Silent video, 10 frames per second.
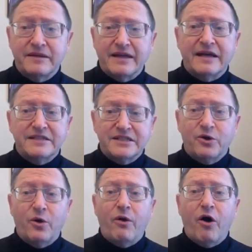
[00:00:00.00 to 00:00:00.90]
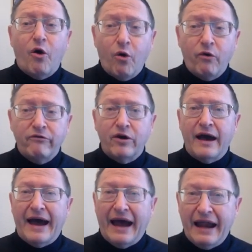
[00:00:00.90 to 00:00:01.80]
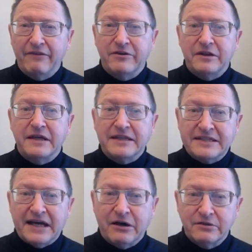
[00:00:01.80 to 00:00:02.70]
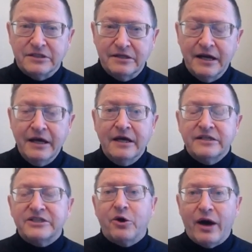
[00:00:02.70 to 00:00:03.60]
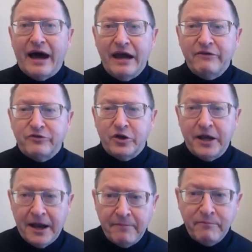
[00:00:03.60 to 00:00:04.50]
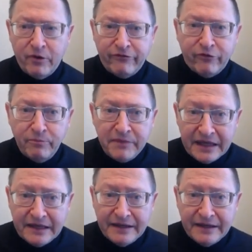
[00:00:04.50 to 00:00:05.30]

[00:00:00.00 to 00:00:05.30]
I saw over 11,000. So I have the number for me.